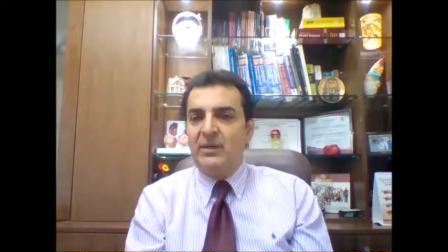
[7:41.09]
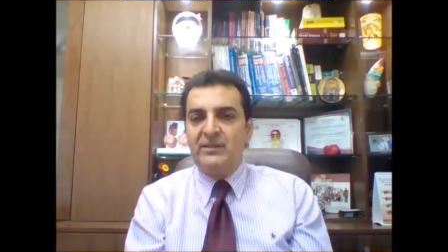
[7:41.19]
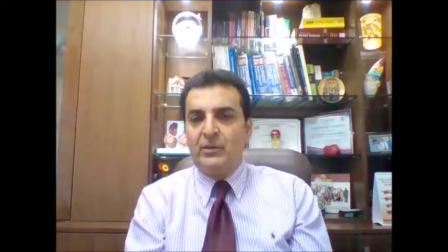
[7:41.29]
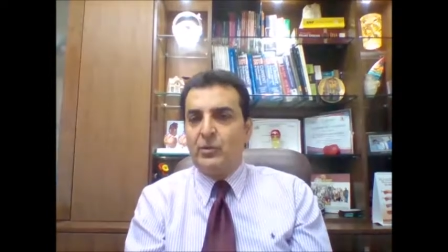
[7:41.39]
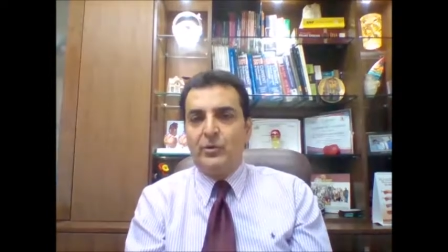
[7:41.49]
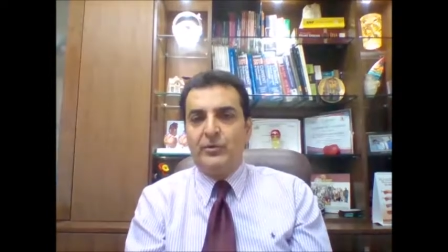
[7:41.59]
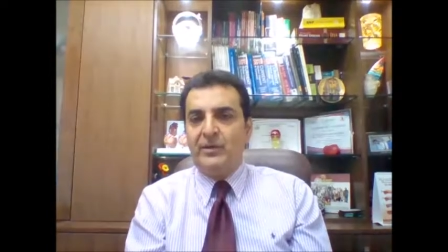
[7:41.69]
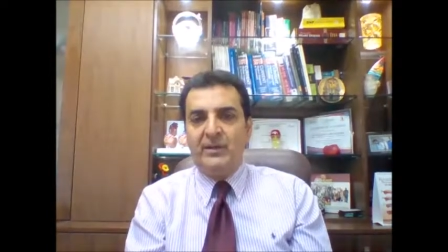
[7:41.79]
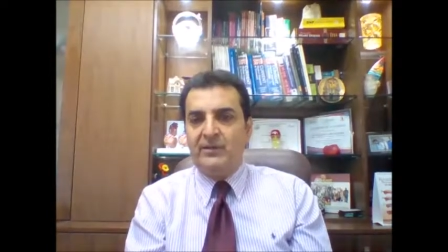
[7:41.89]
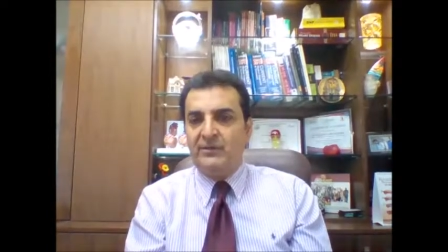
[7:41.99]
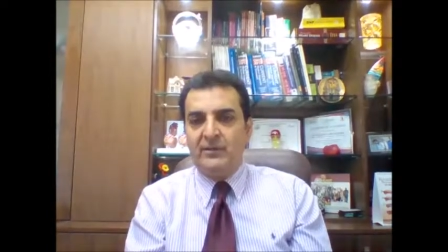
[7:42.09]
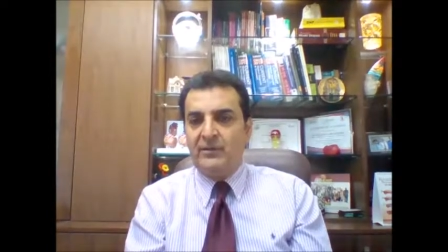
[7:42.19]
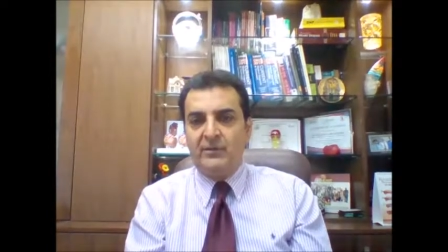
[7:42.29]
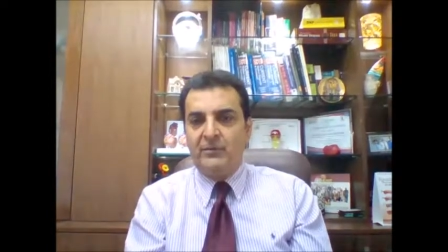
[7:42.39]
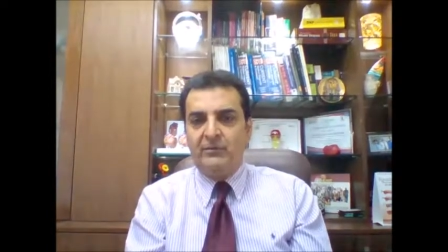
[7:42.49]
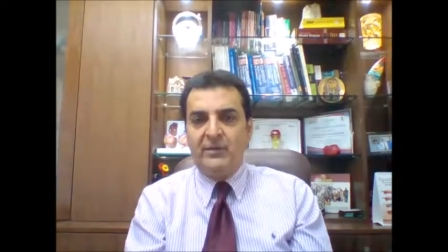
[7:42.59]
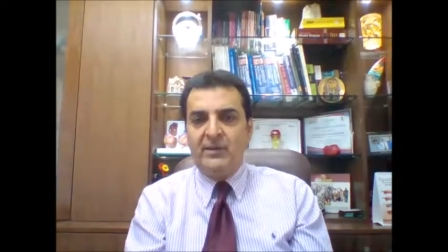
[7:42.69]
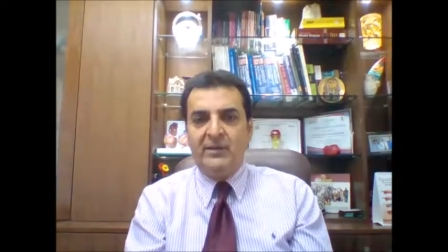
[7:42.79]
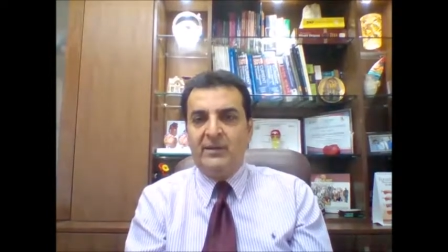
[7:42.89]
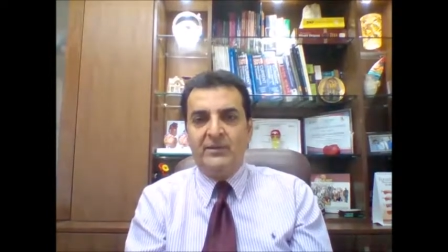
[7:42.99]
other coronary
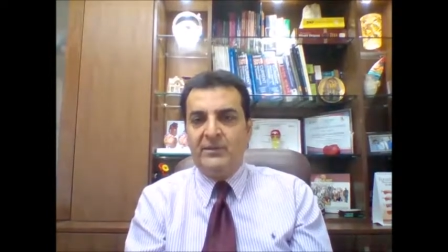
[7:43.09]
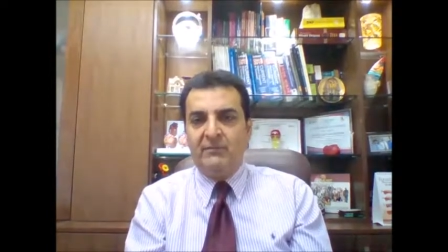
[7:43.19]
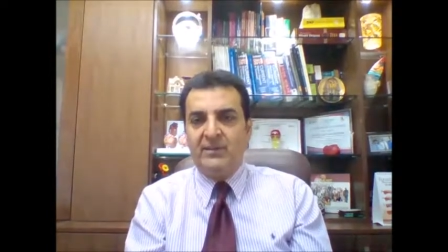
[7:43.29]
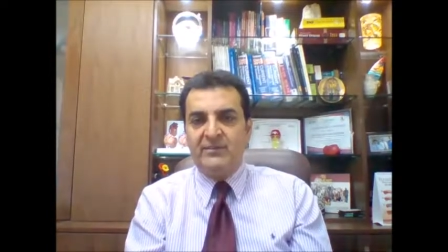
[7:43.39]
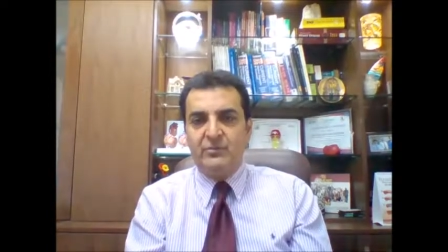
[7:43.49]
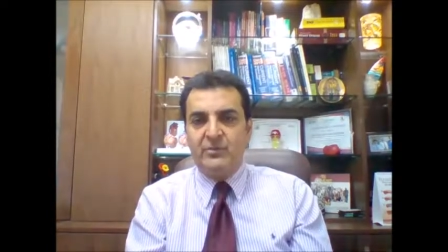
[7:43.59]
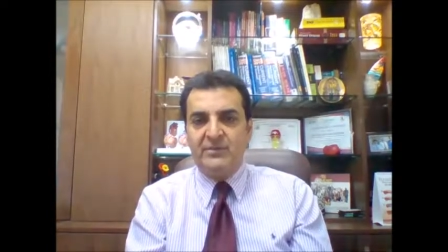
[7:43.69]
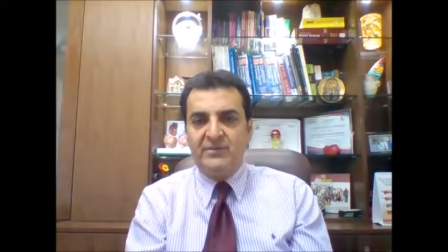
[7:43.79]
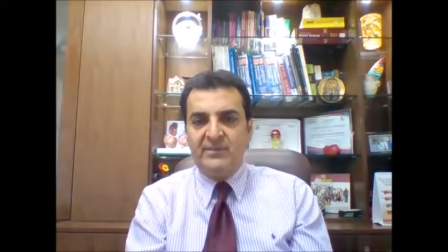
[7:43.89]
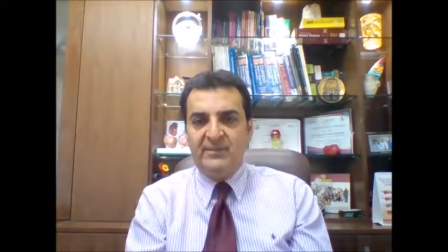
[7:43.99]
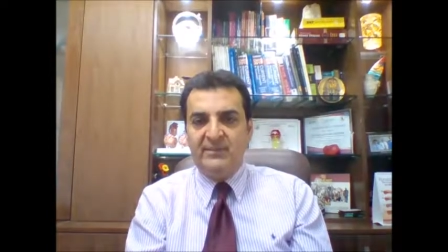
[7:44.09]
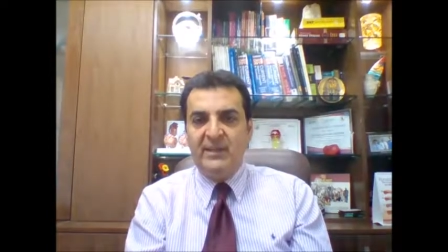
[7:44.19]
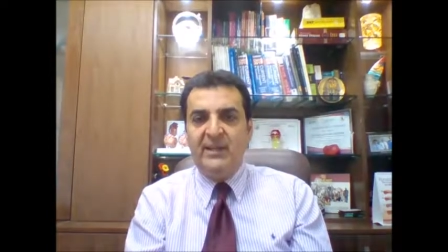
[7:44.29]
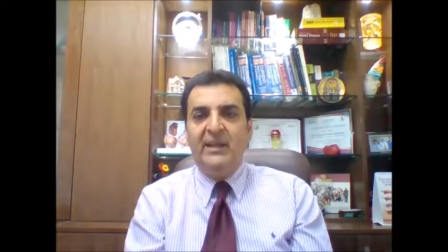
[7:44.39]
arteriovascular disease,